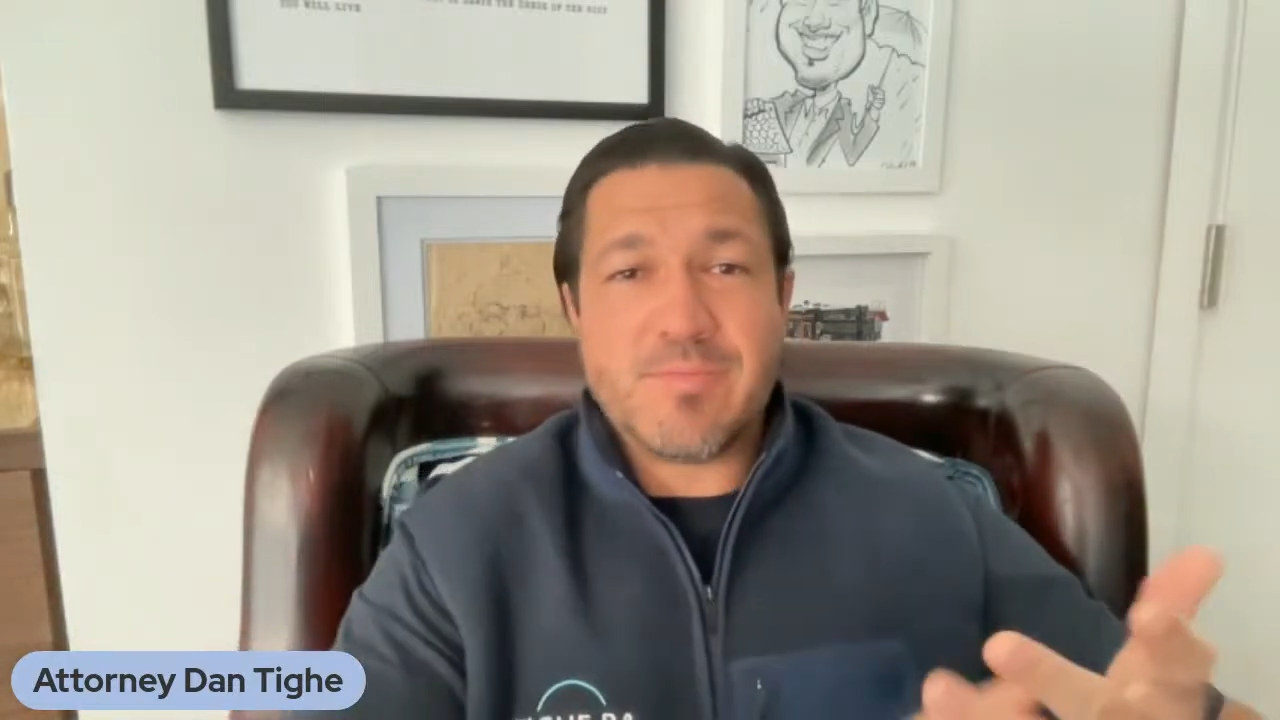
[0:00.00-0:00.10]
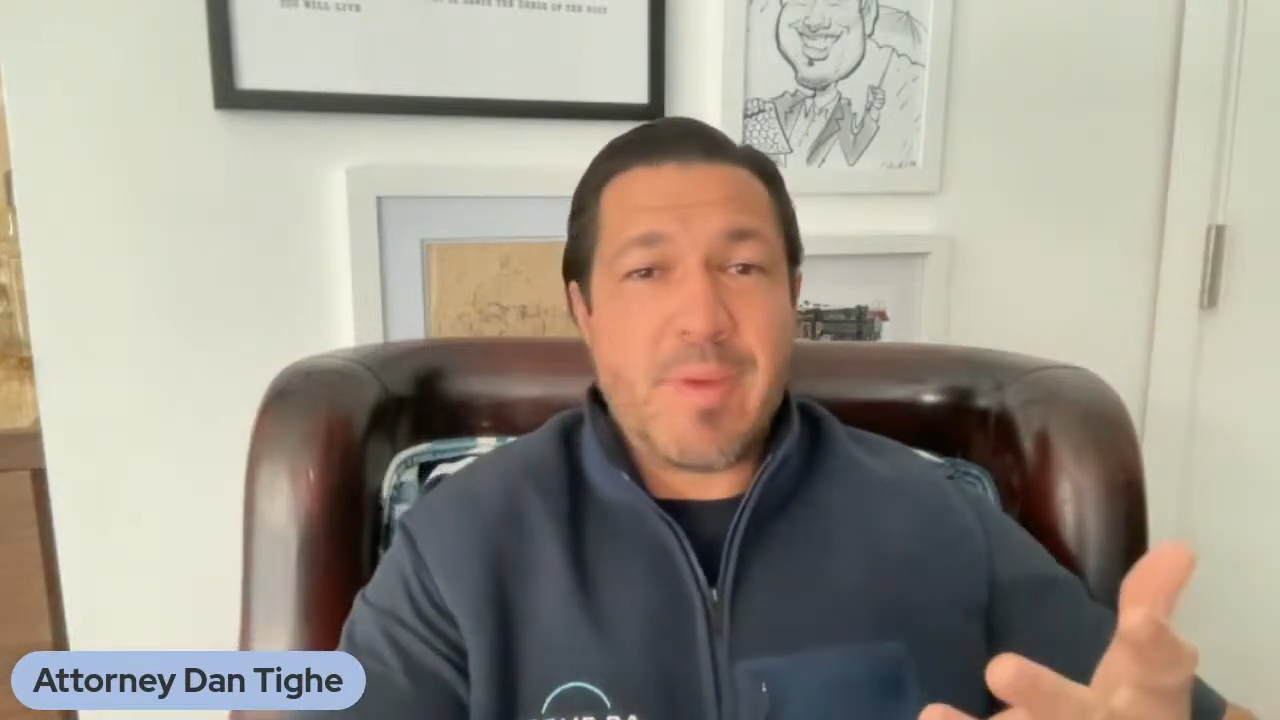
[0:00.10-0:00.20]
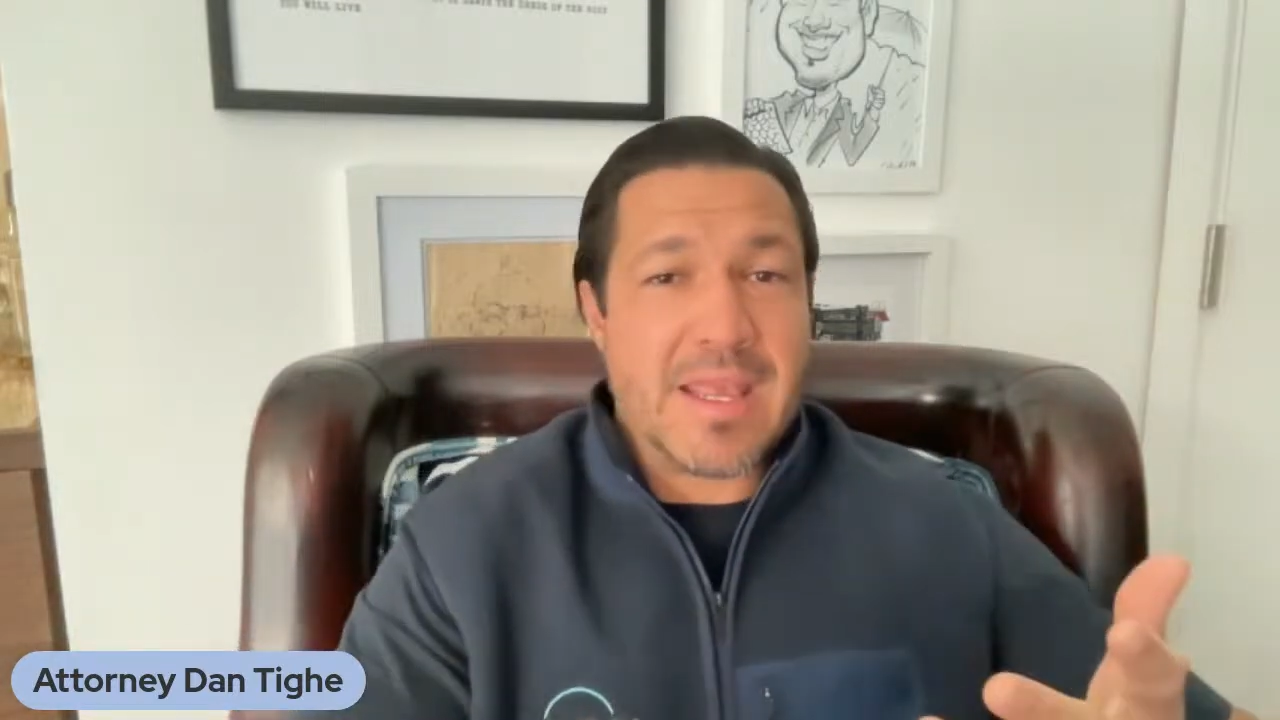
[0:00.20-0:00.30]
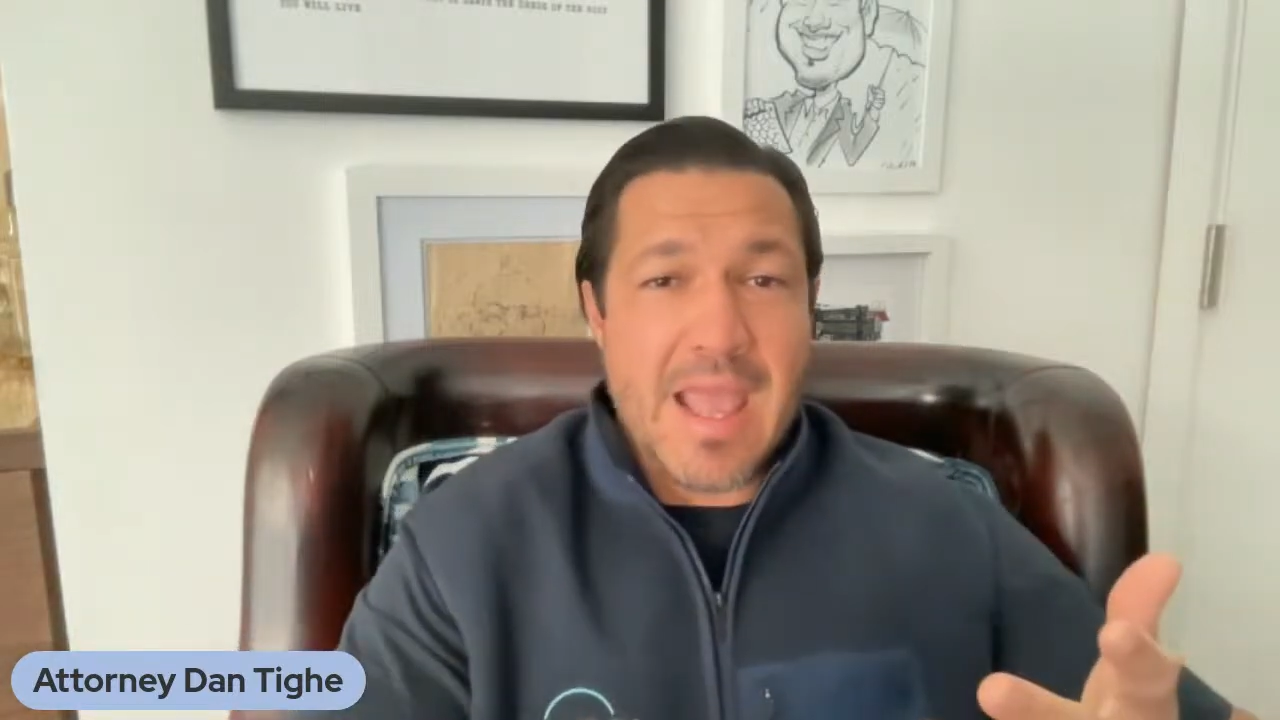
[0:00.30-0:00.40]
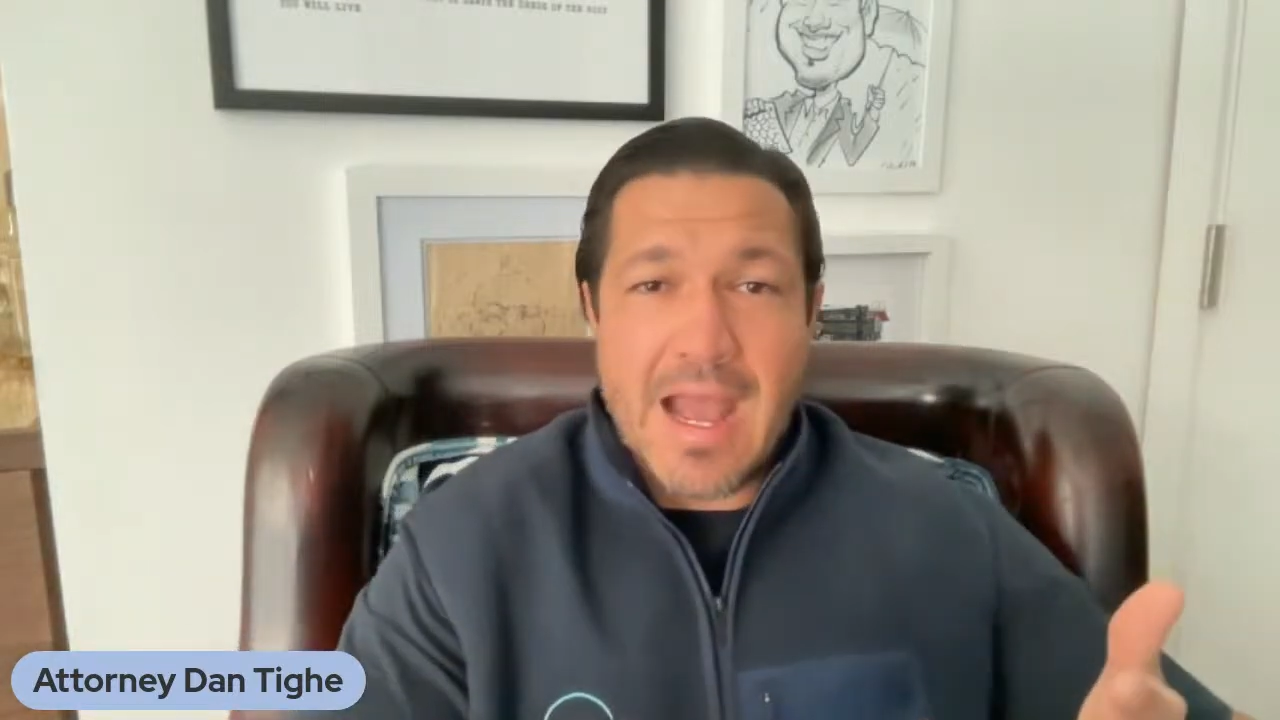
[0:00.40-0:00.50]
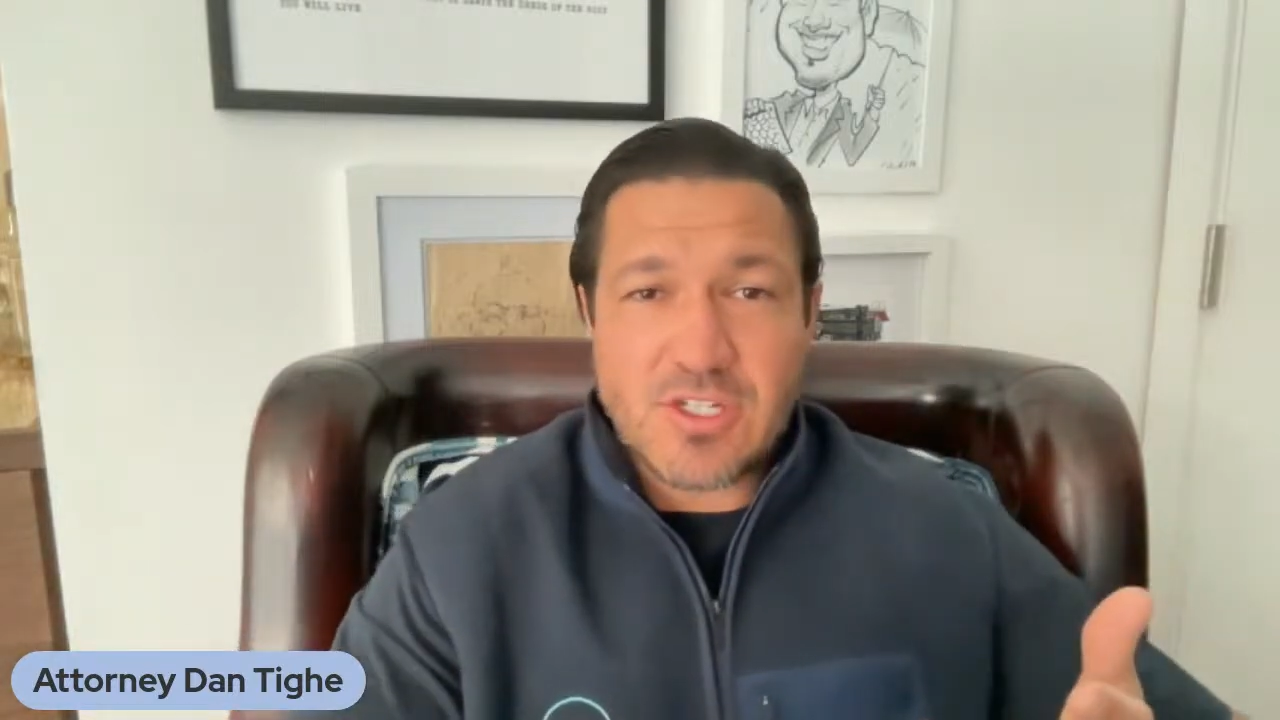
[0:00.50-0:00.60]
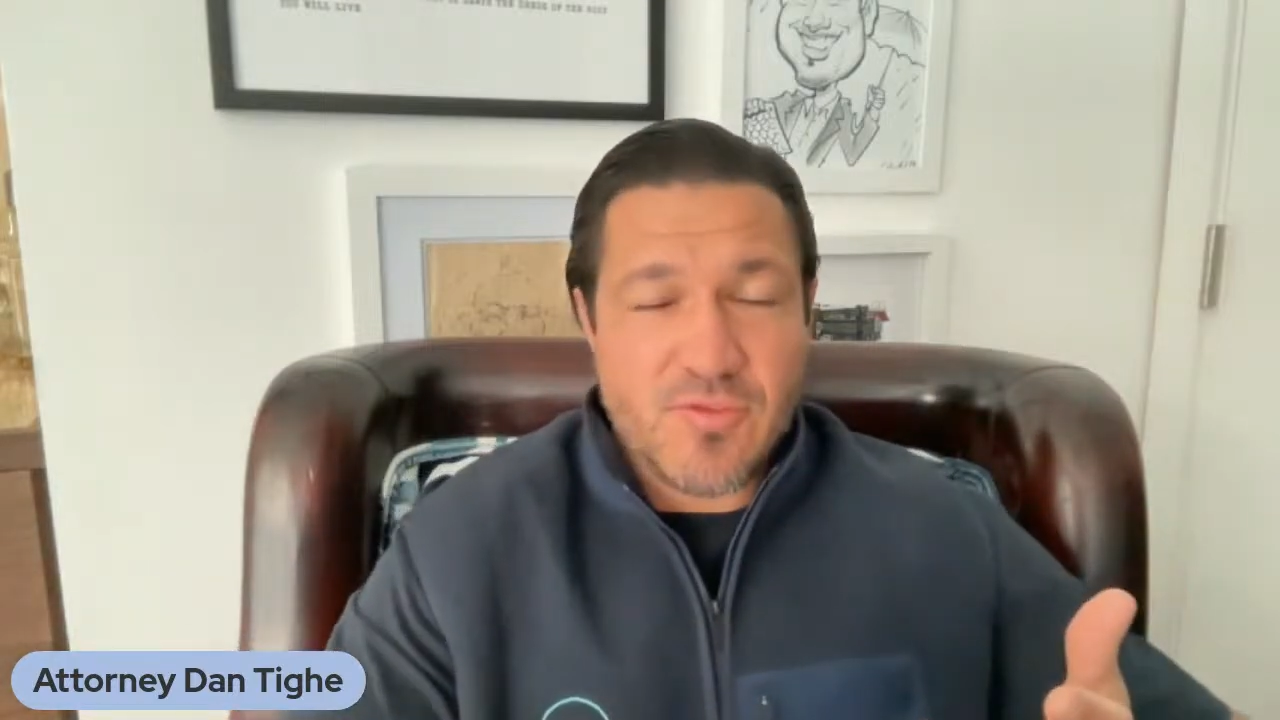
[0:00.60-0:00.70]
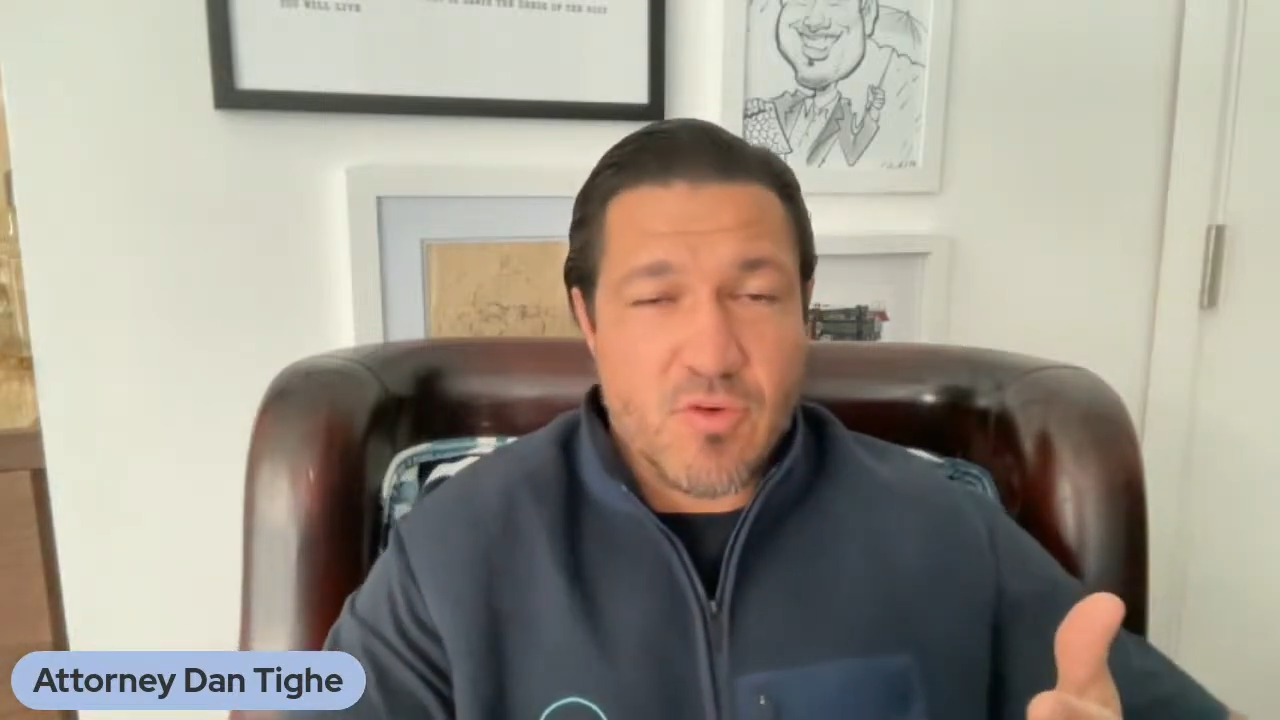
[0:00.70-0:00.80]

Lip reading: pay cash